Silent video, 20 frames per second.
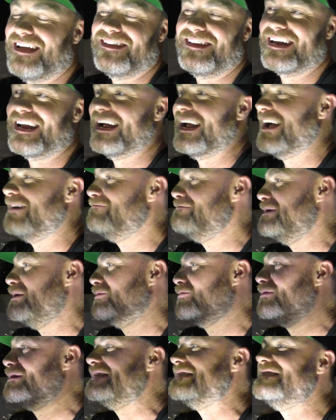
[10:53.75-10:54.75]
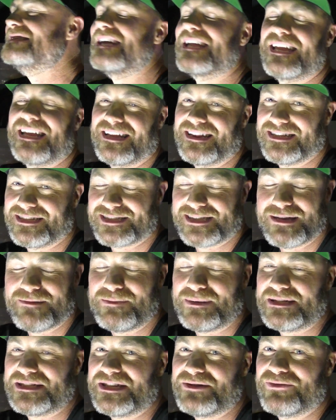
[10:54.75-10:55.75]
Kyle and I have been
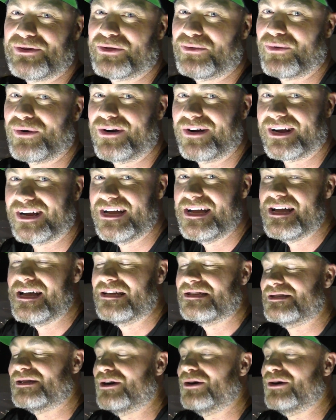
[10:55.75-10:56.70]
ridiculously busy with work,